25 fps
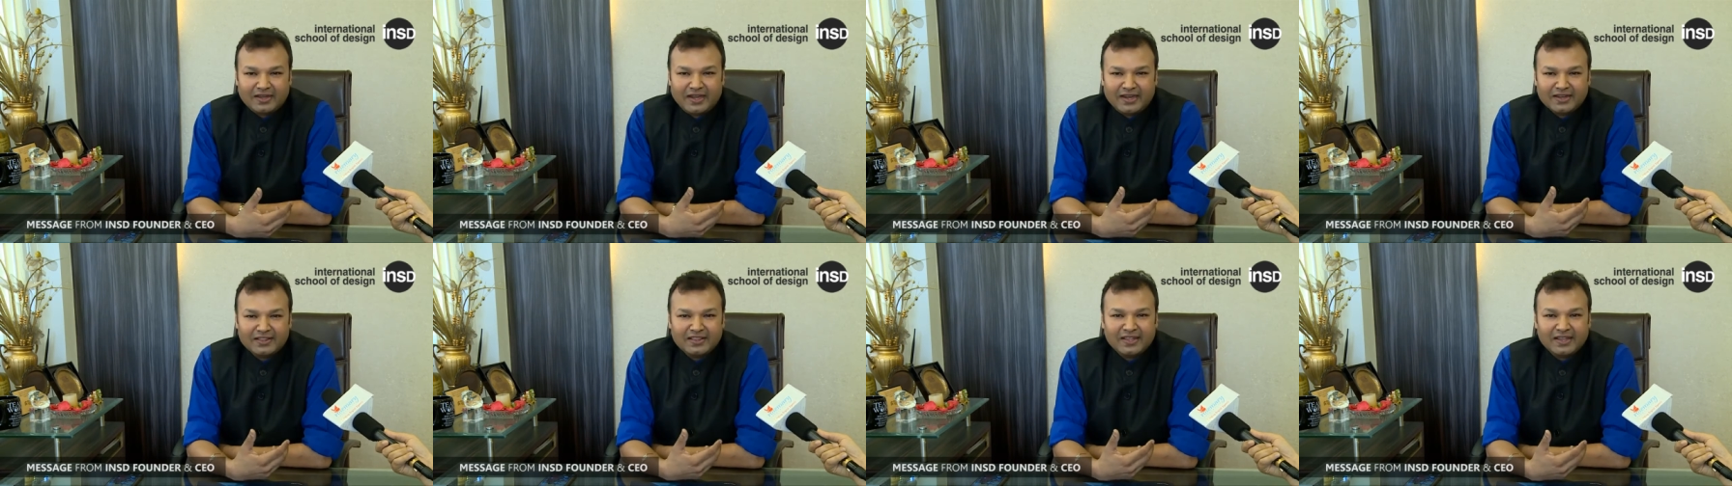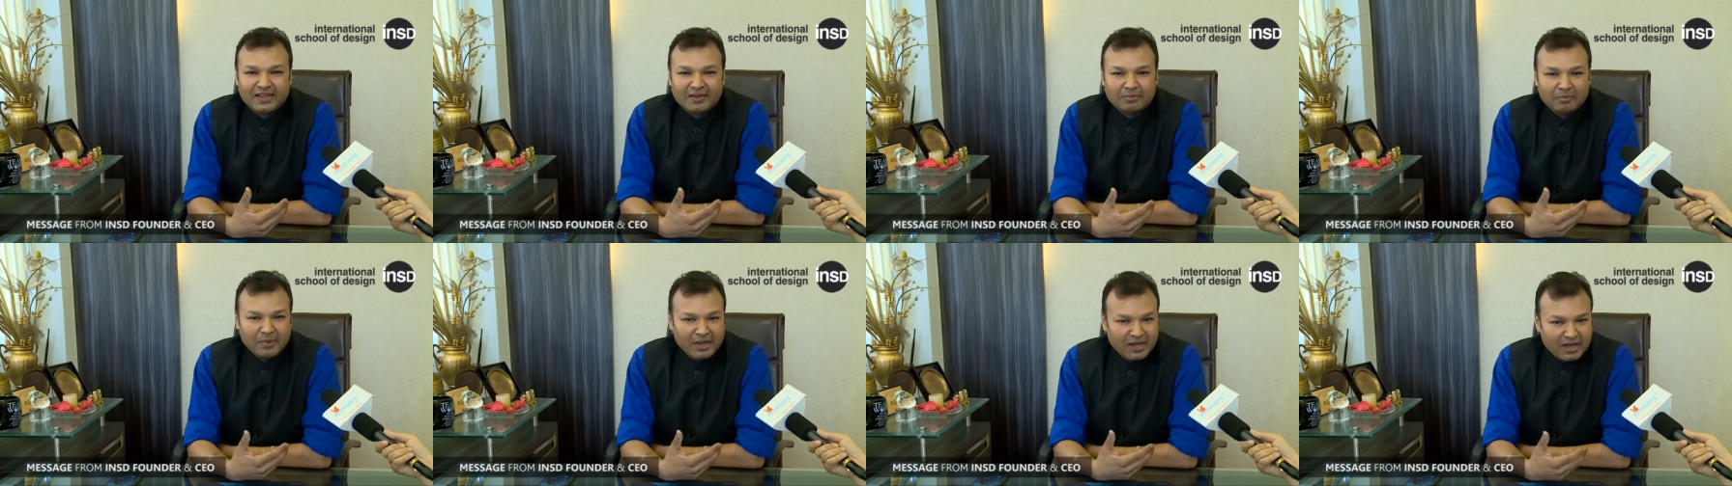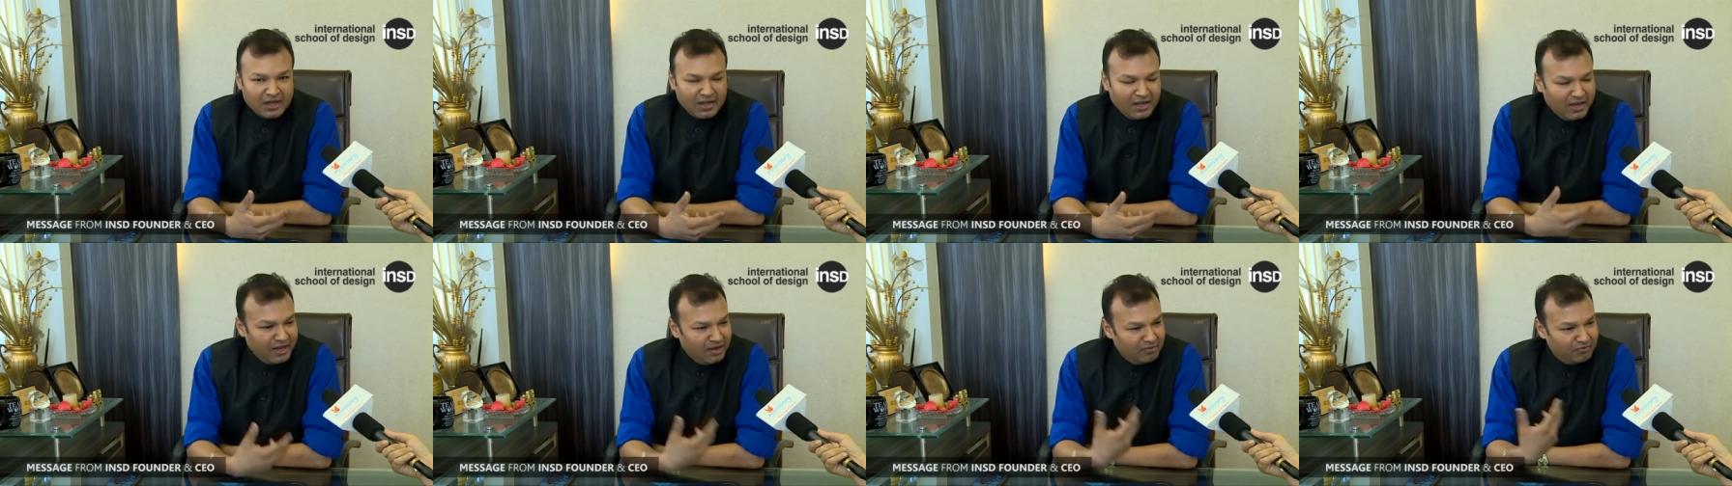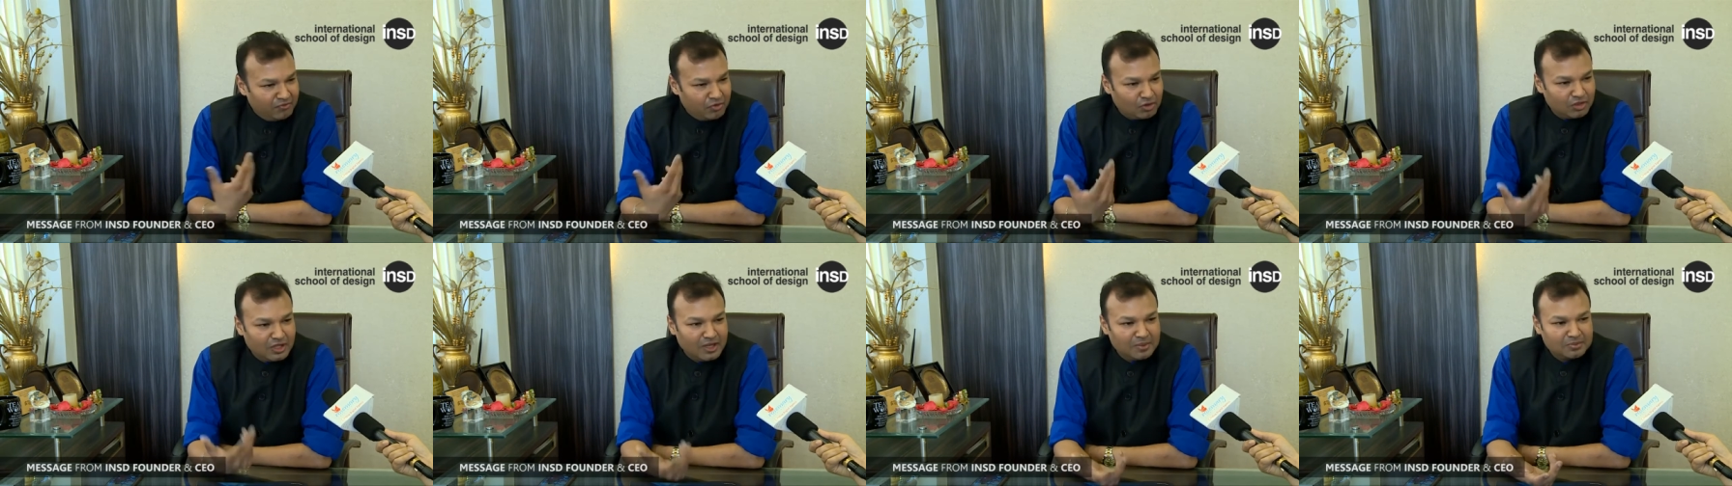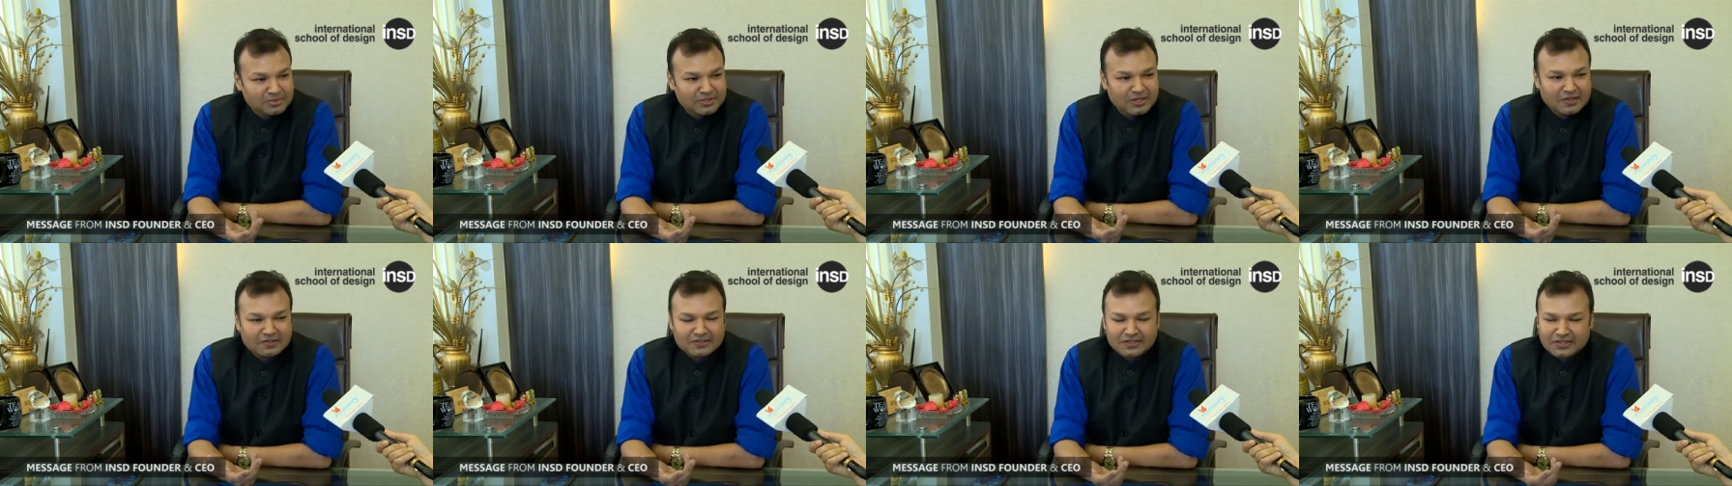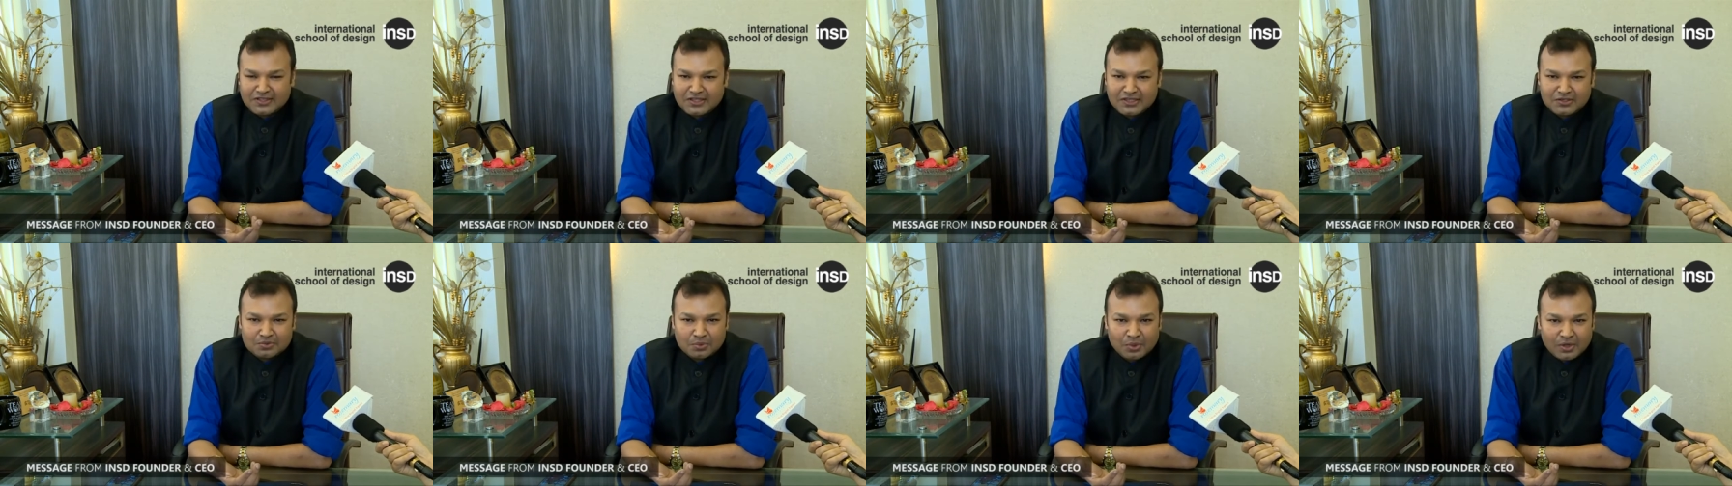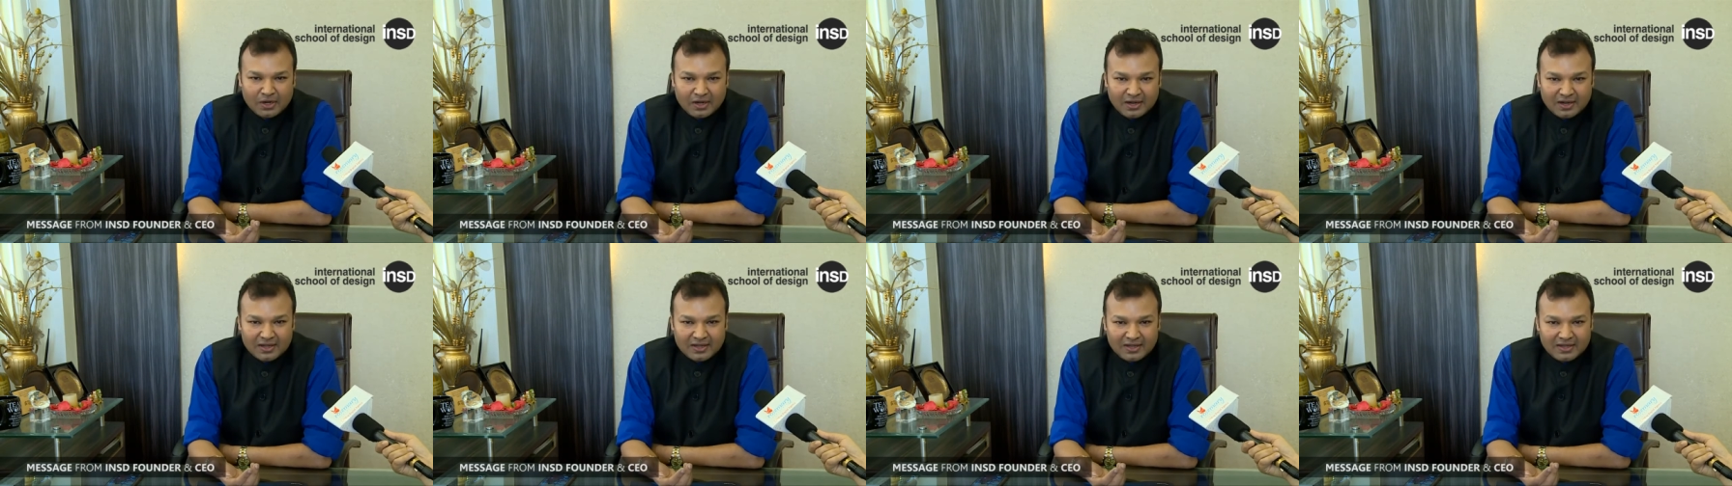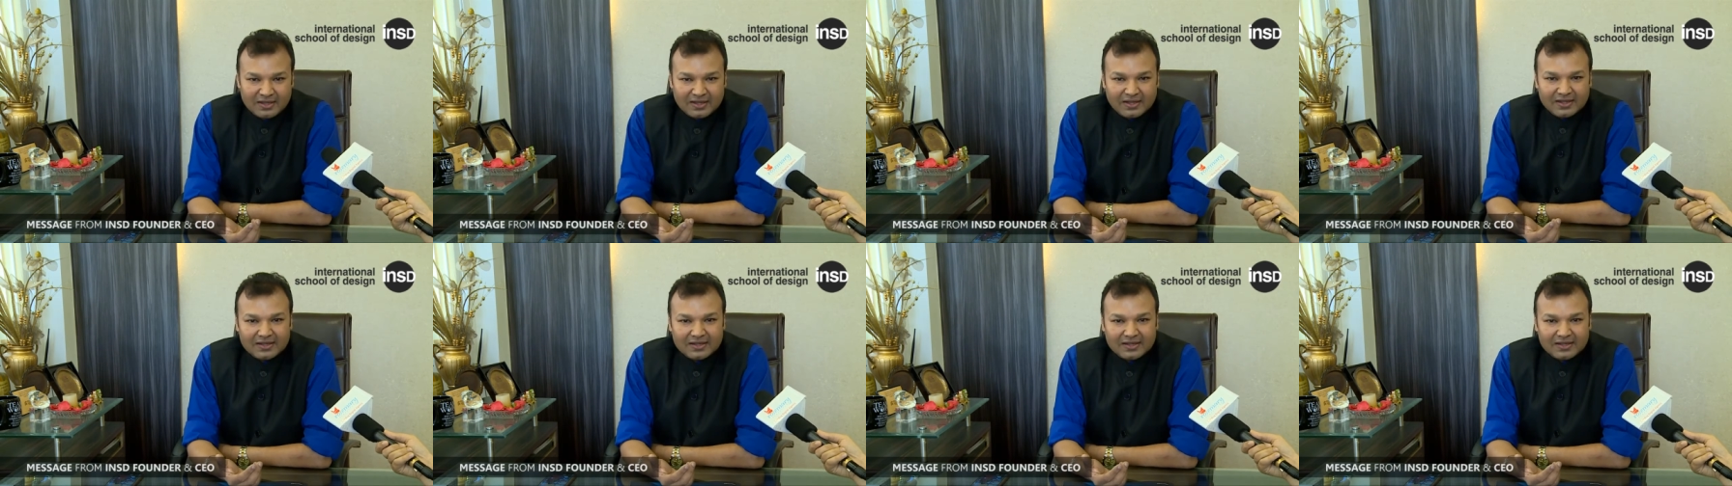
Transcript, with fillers: and they make a name for themselves in this world,